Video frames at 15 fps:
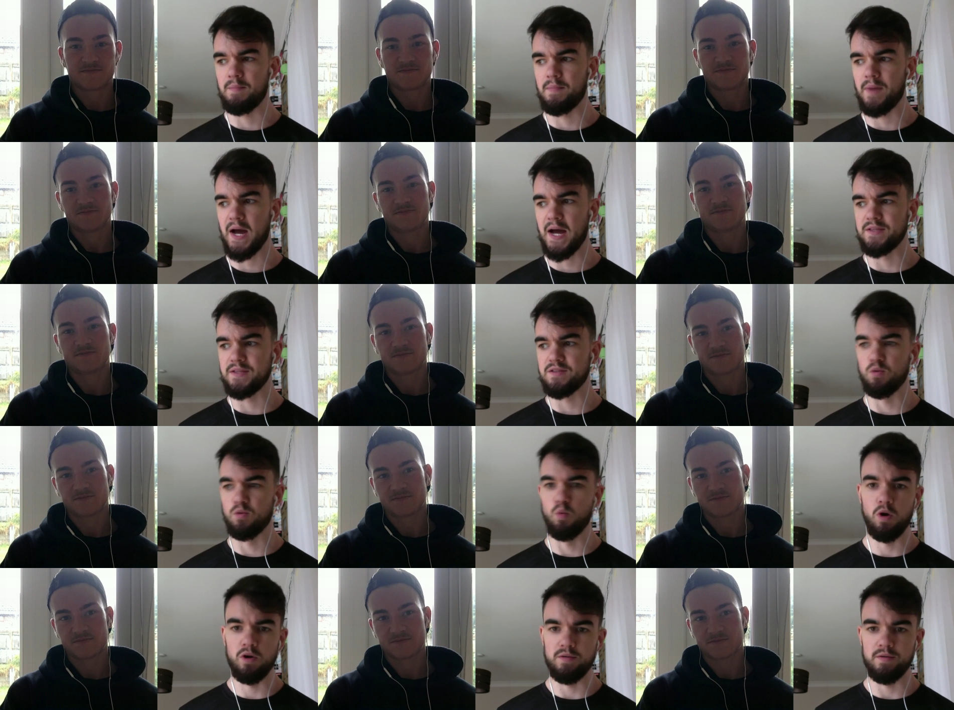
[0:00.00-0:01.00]
Speaker 1: and the
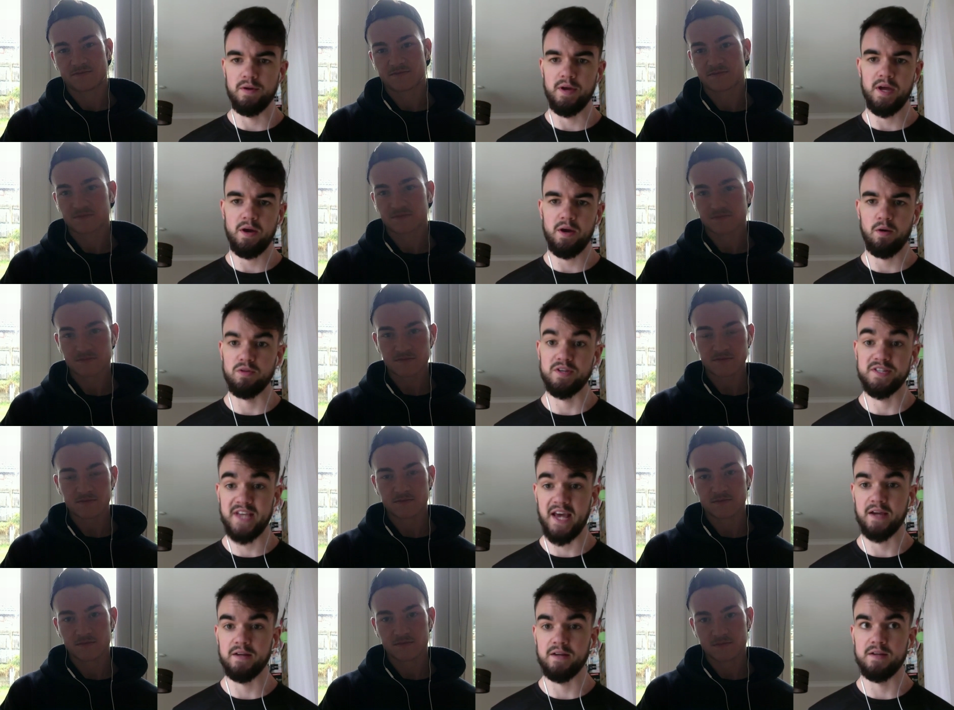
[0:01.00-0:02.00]
one on the second
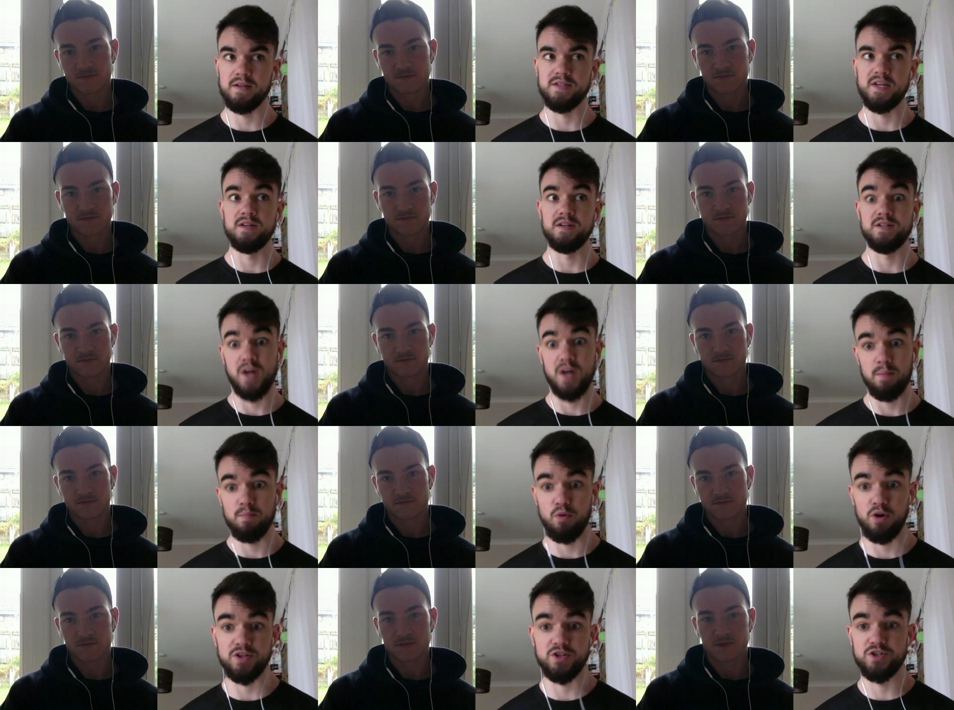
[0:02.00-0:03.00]
is in
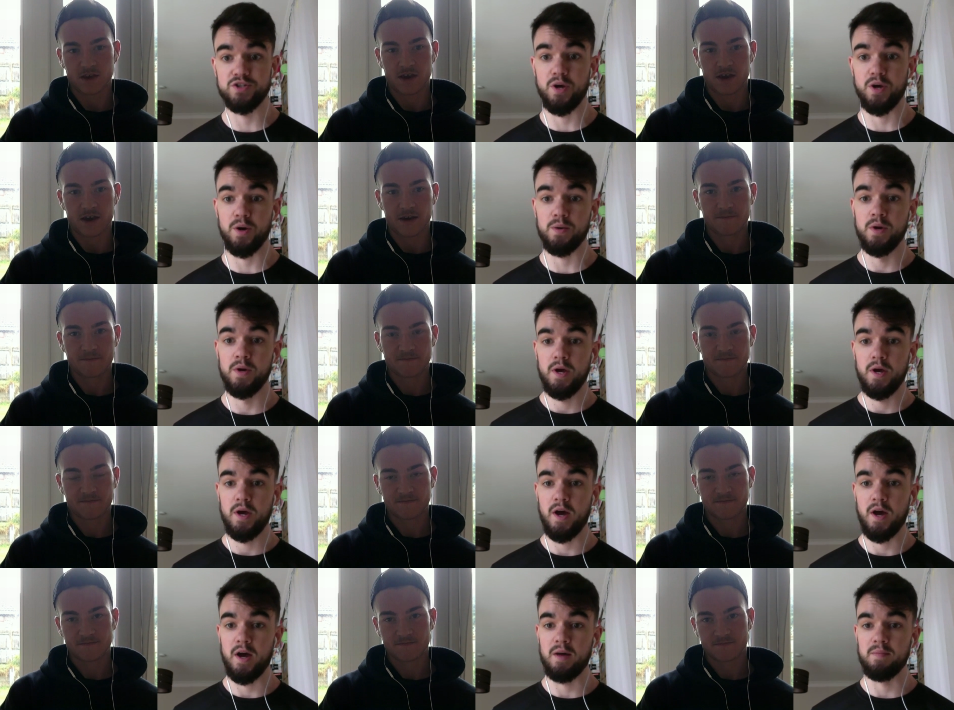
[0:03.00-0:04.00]
Tunbridge. So yeah.
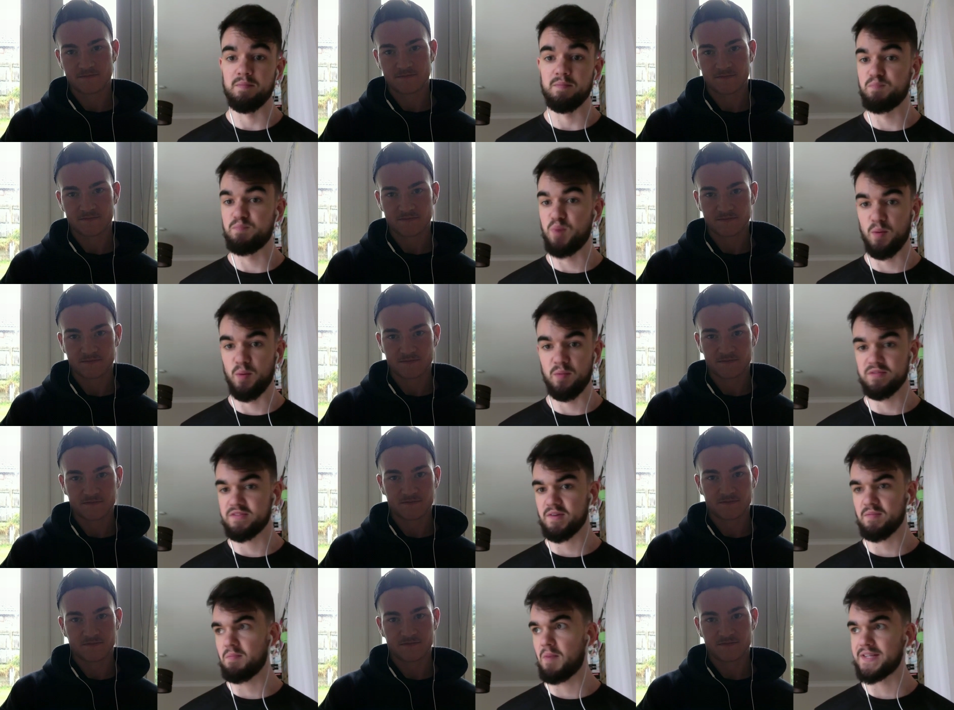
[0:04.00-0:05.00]
um, booked
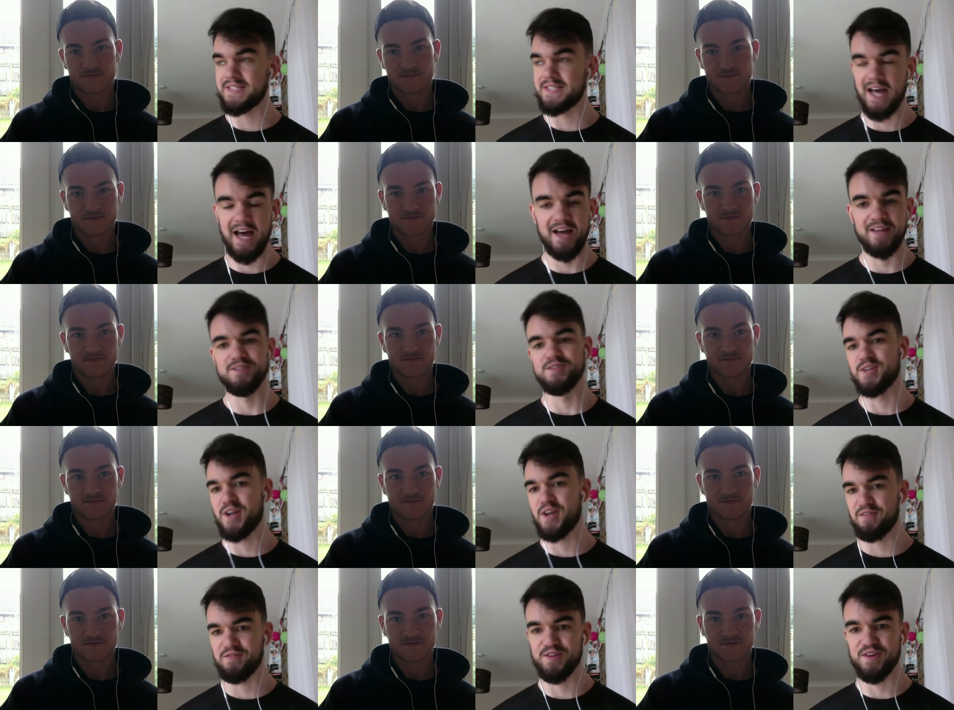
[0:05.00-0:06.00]
my tans and
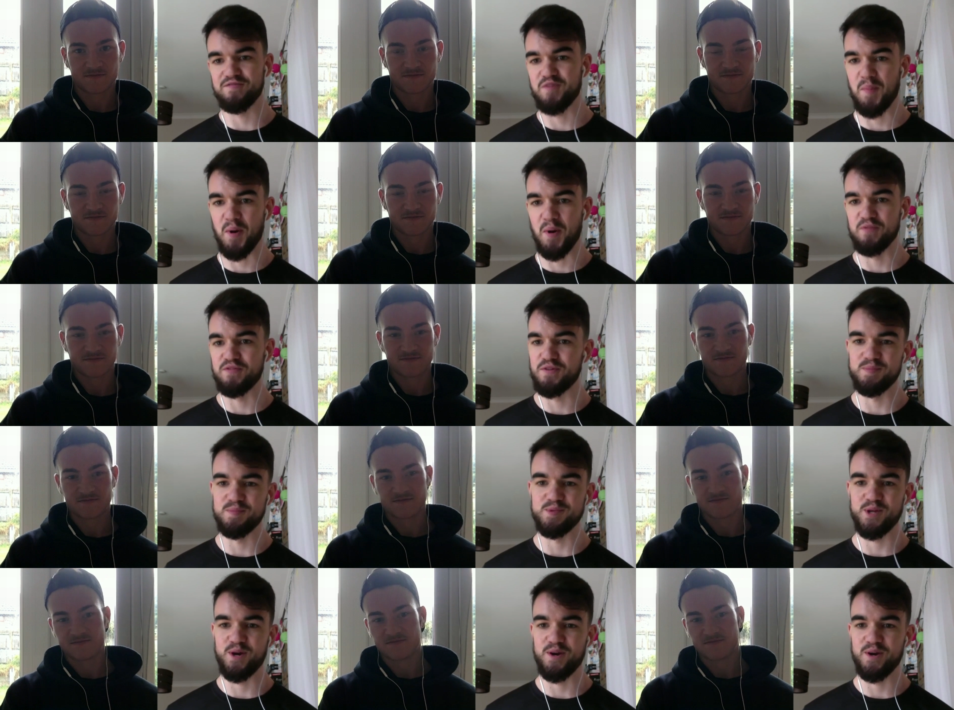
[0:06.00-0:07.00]
everything for both of them. So
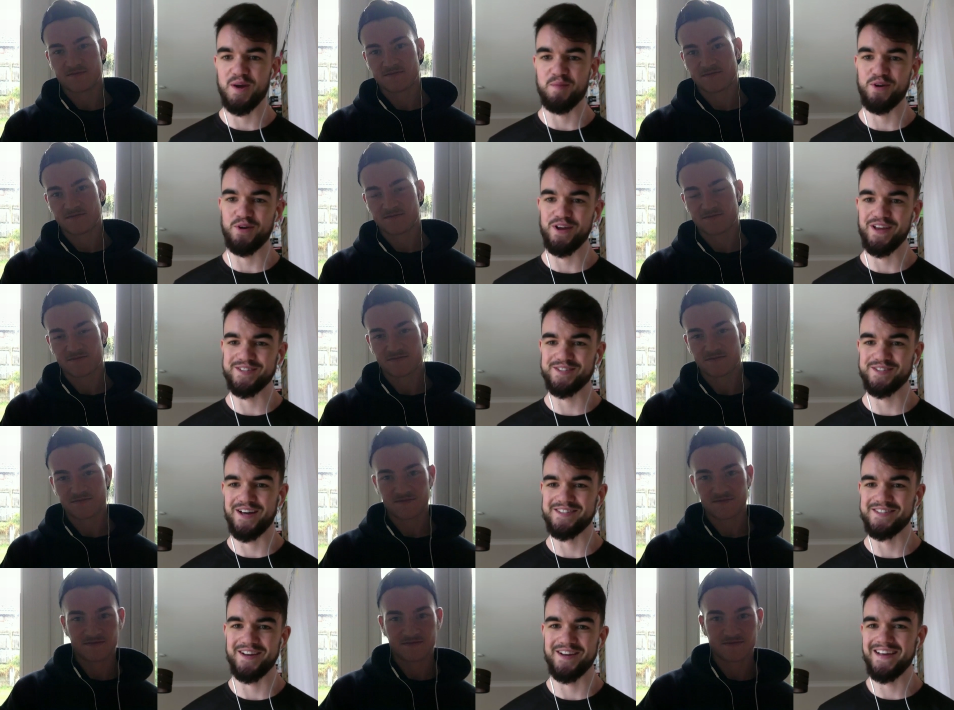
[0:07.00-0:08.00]
yeah, pretty
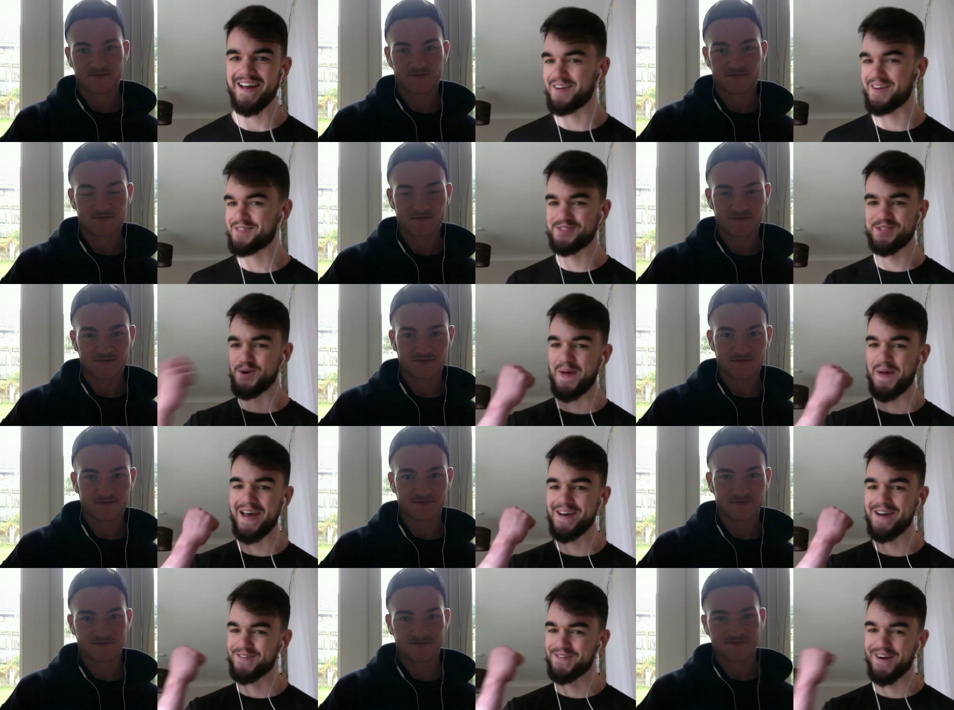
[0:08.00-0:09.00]
excited. I am so
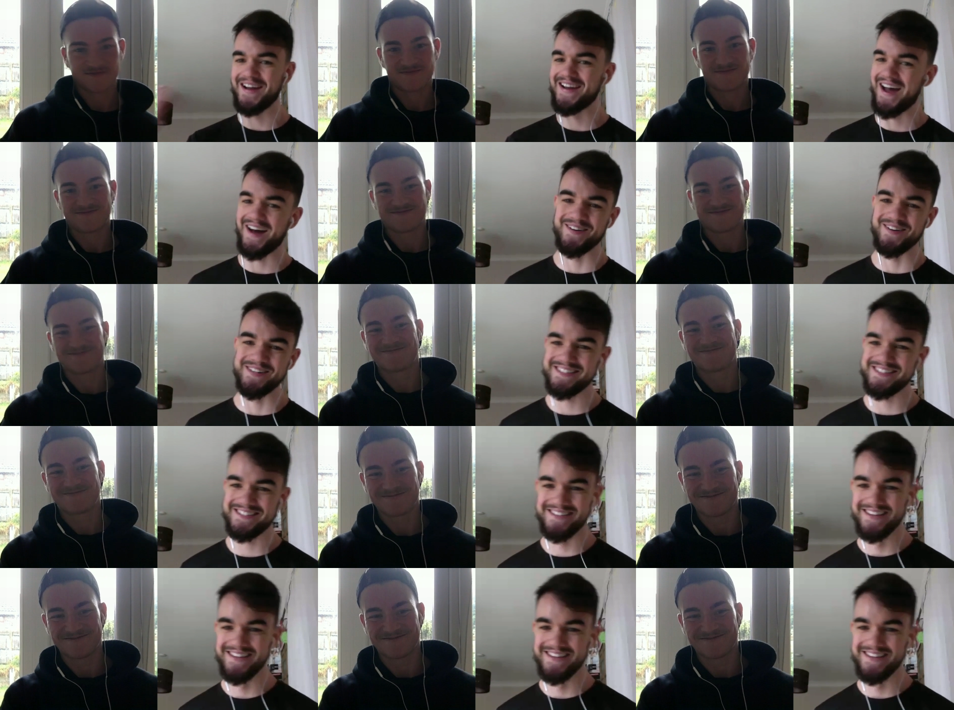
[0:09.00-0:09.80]
pale right now. It's